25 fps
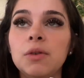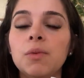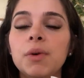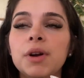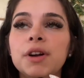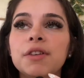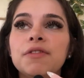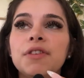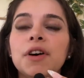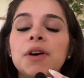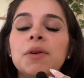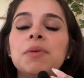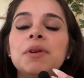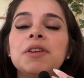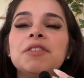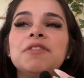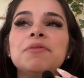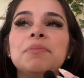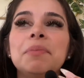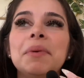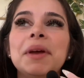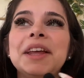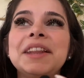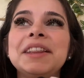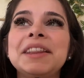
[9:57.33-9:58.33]
What if I would
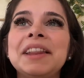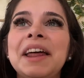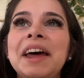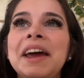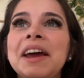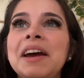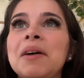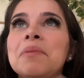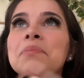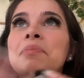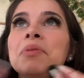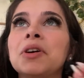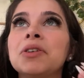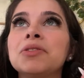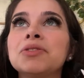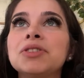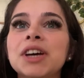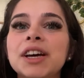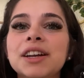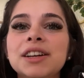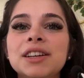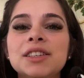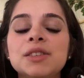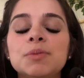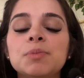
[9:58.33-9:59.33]
have been like a pro
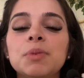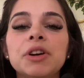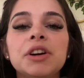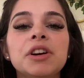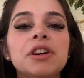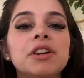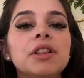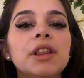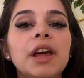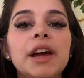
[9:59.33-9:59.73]
tennis player?